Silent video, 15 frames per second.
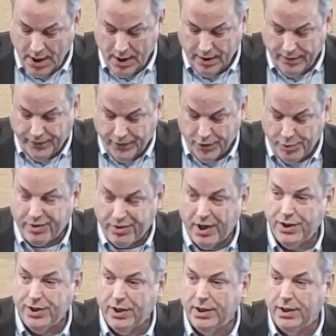the first
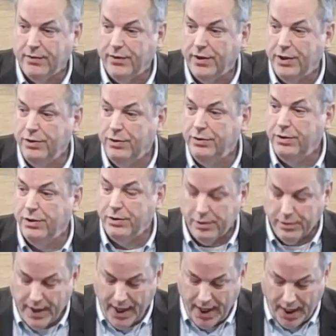president of the new
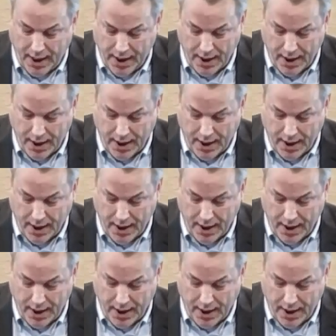UUA.